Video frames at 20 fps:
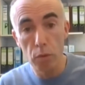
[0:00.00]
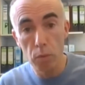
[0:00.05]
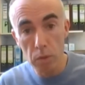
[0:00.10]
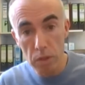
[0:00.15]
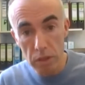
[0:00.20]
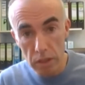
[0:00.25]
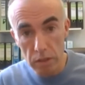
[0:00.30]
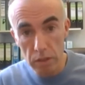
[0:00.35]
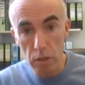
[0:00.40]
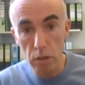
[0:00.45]

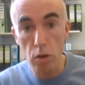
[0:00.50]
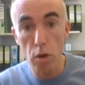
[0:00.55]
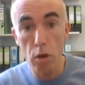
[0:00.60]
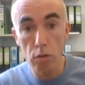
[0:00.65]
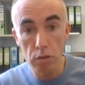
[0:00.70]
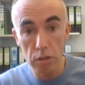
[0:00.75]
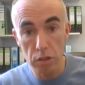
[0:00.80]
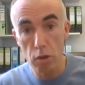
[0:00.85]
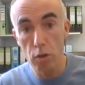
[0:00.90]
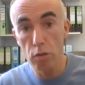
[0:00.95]
within the
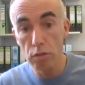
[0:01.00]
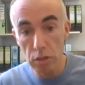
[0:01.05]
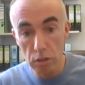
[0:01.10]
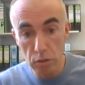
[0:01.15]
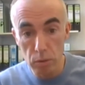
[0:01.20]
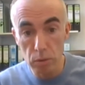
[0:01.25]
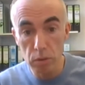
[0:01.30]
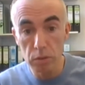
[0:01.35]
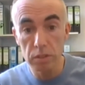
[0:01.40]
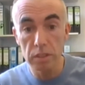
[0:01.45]

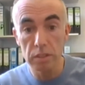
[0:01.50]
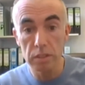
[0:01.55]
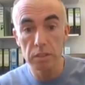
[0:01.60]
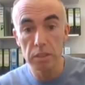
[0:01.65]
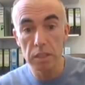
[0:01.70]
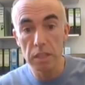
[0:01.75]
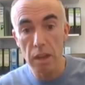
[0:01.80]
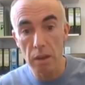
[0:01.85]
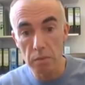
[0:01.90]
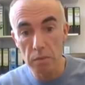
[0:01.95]
corridors and
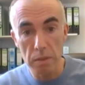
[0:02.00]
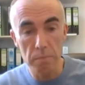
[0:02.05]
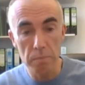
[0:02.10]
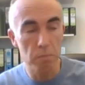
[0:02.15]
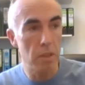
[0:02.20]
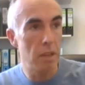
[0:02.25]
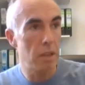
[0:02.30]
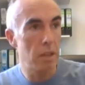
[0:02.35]
the